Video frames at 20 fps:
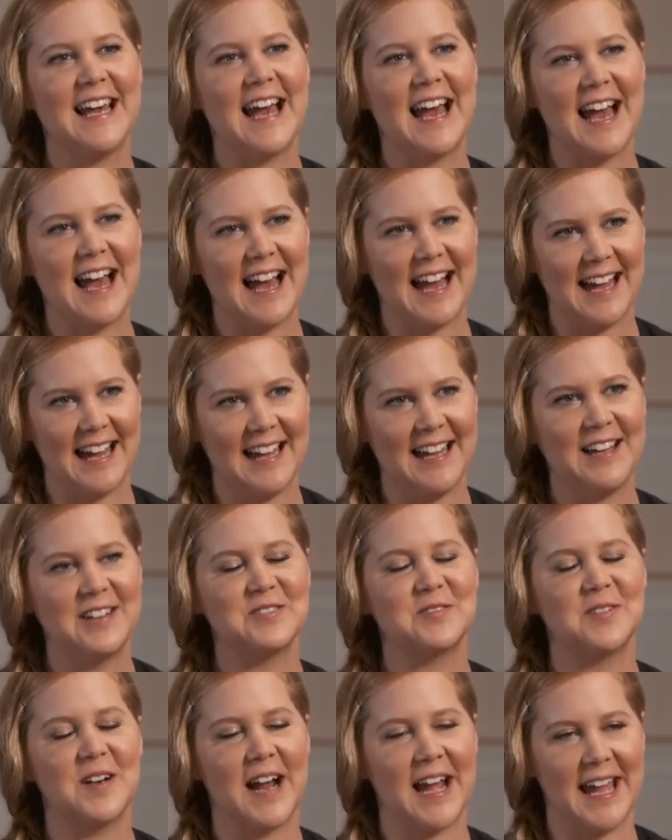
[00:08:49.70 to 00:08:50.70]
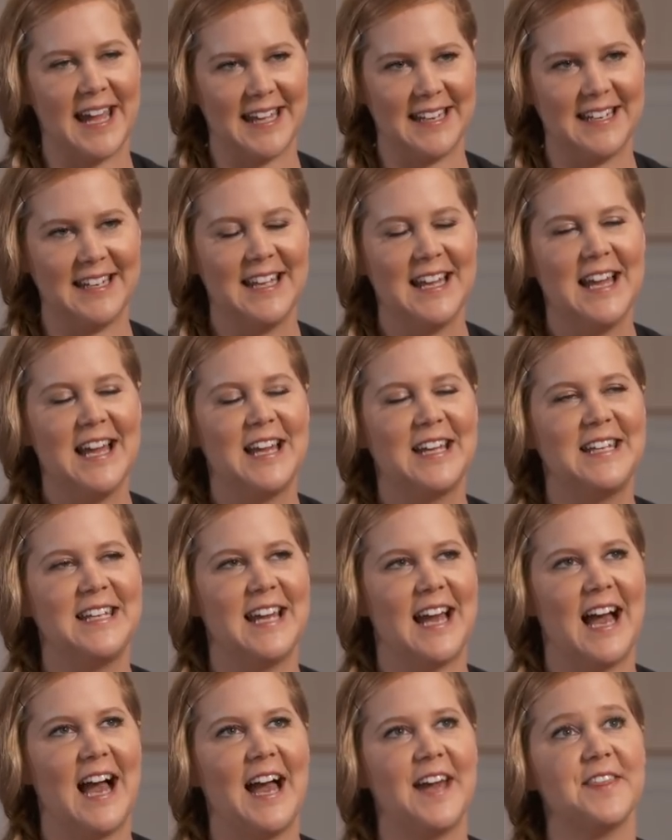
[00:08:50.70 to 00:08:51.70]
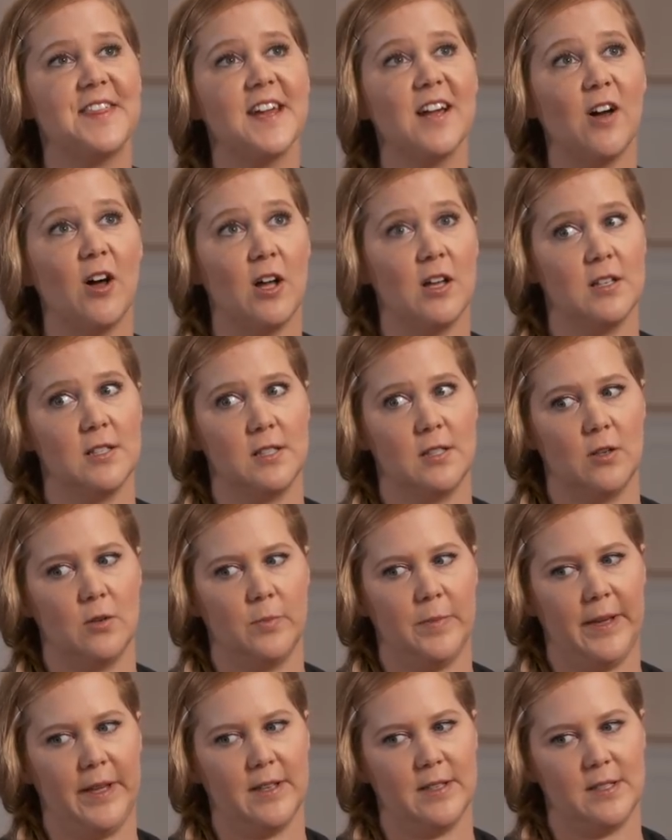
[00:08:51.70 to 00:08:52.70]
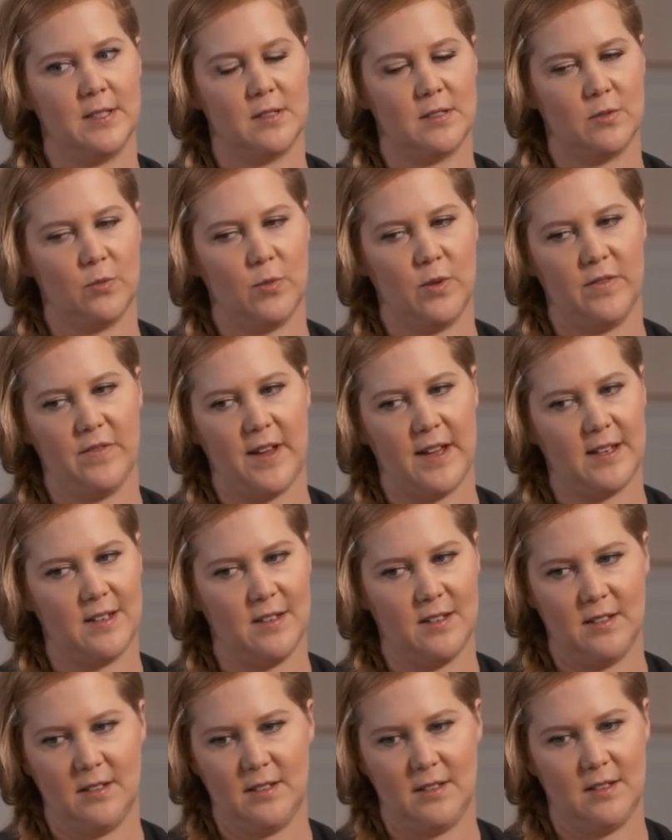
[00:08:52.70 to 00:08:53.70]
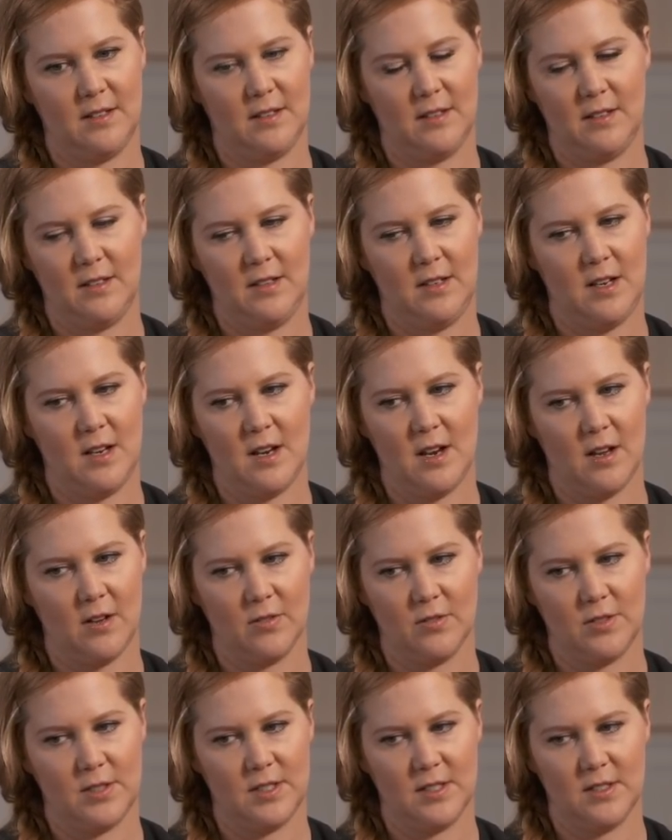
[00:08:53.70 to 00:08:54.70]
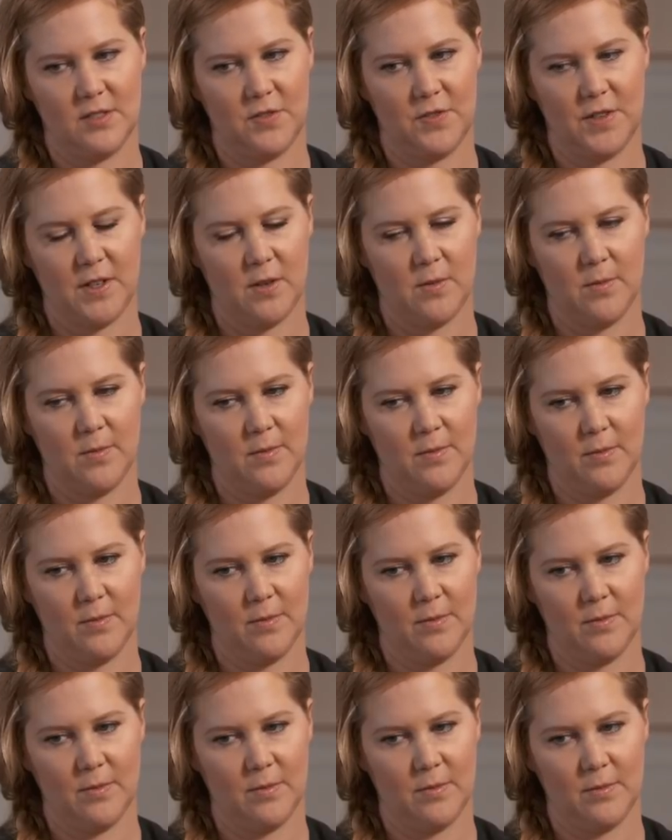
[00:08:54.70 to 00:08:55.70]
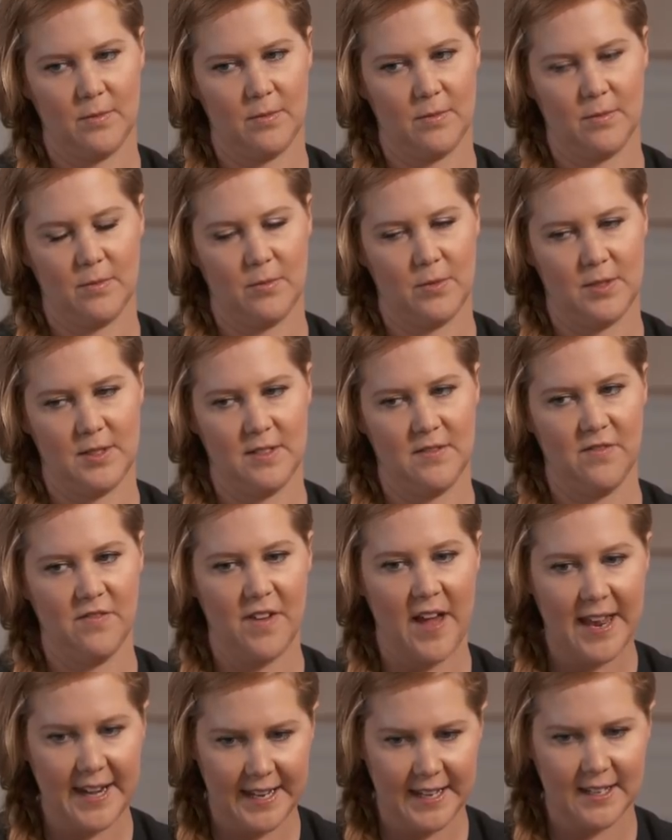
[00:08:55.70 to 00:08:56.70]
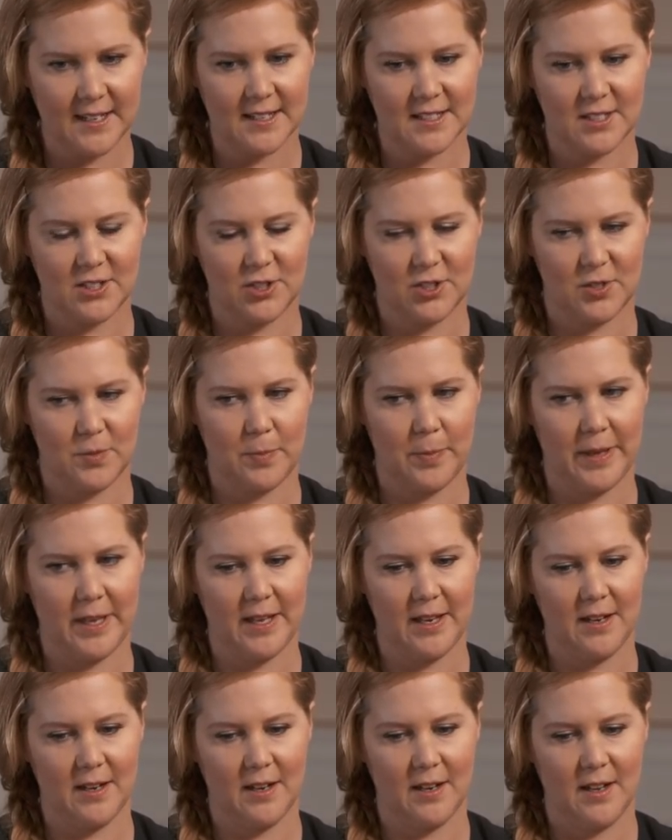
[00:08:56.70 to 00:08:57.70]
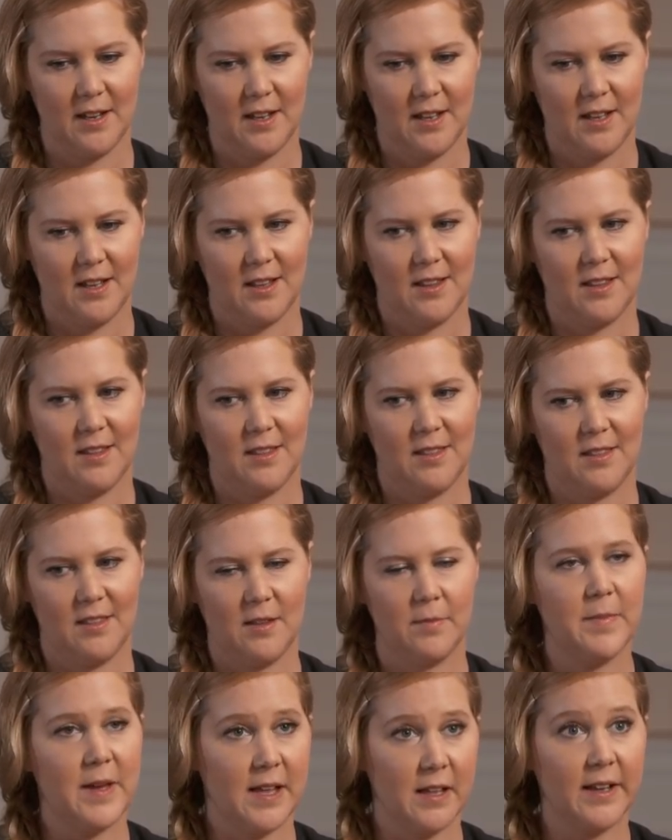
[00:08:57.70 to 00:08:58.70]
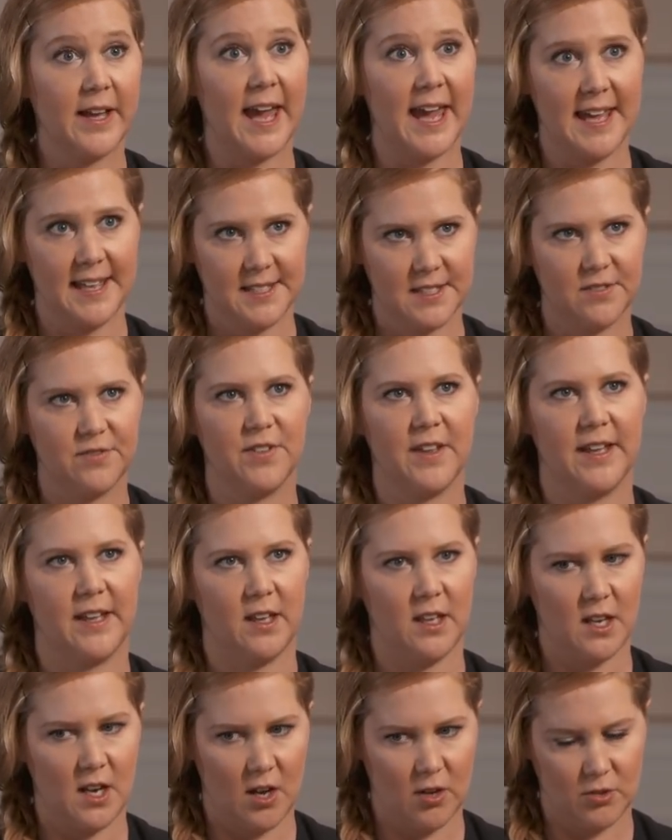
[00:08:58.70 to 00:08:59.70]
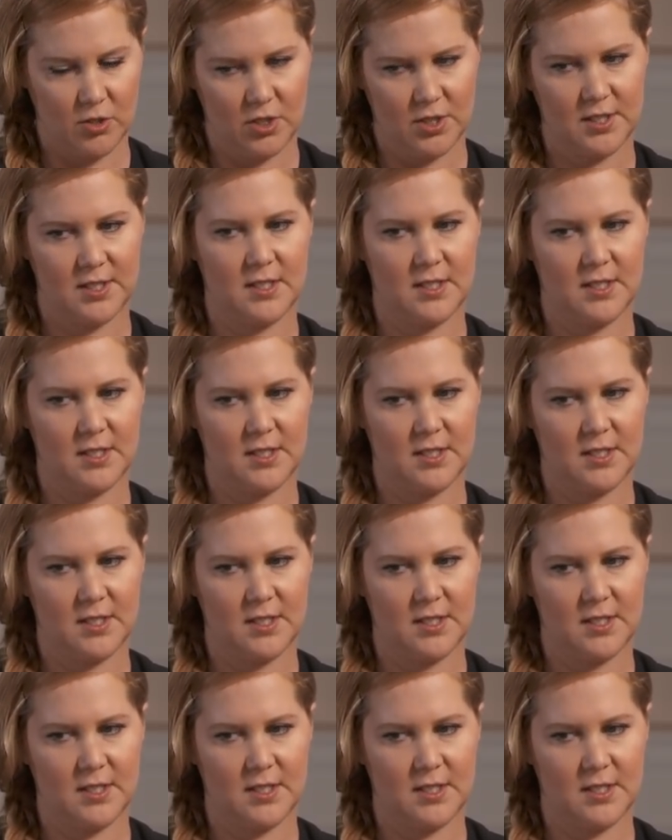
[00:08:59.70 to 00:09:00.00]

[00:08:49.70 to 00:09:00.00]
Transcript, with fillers: Yeah. You know? Right. Yeah. I think also because we've had, you know, since film was invented, it's just been the male gaze of, like, you know,